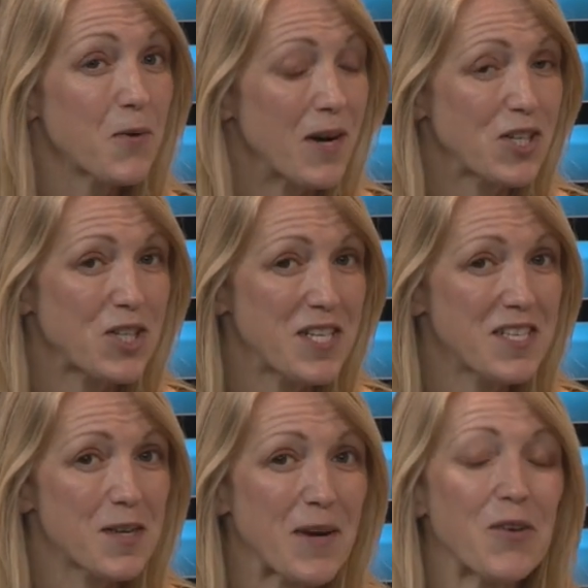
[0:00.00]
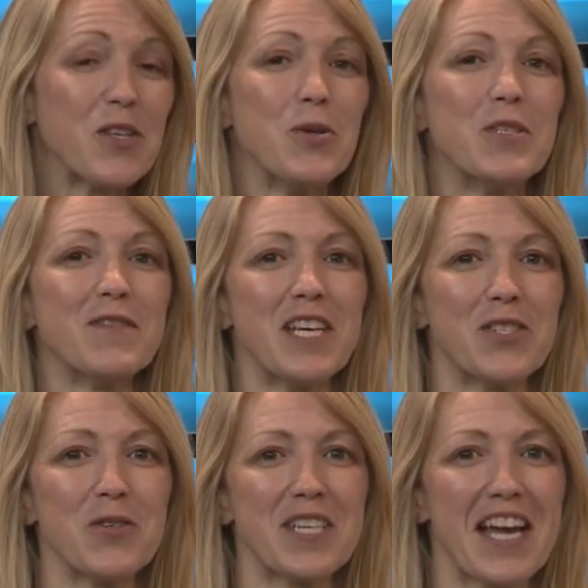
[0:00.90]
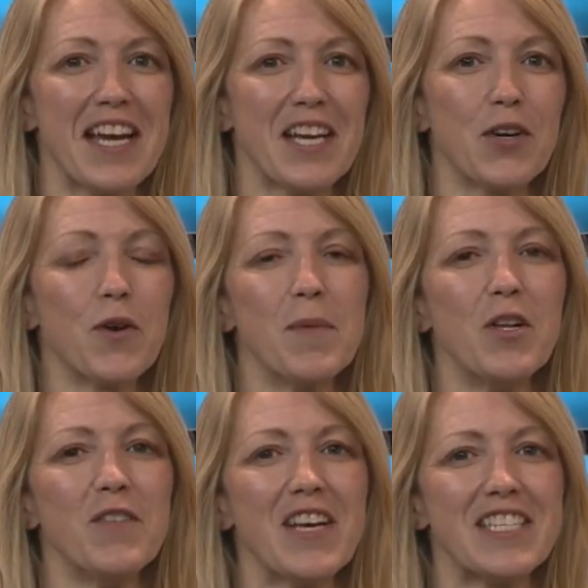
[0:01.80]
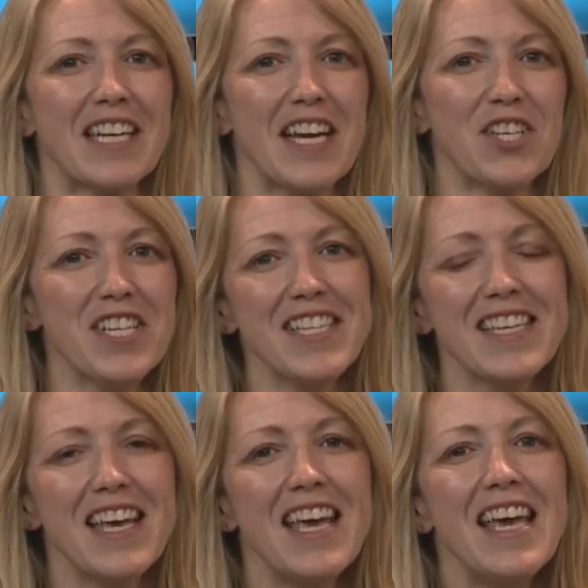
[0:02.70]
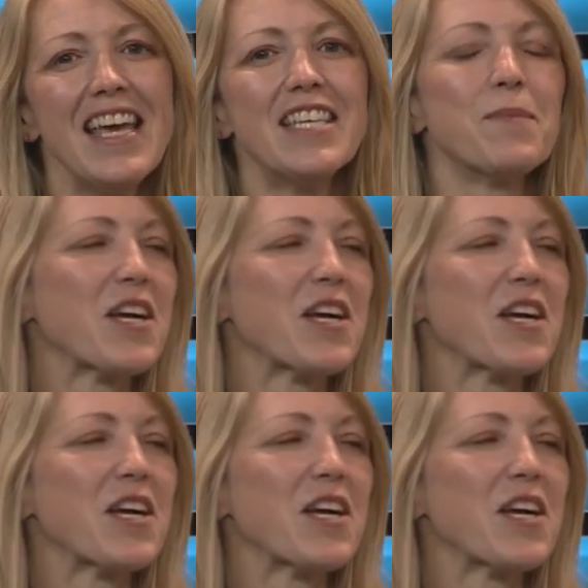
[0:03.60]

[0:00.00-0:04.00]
questions about the use of laser scanning in criminal investigations is